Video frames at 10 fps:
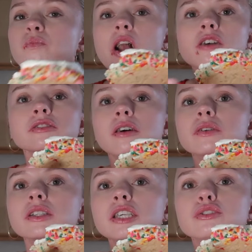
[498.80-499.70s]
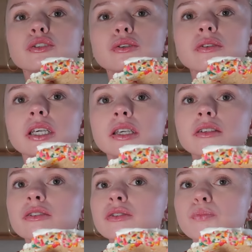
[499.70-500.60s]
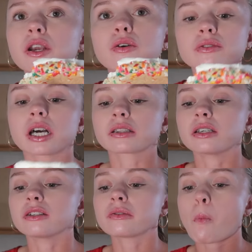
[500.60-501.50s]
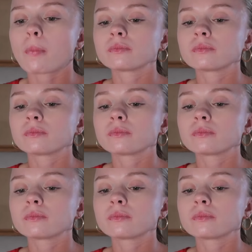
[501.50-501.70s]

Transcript: I love when they do these sprinkles like this.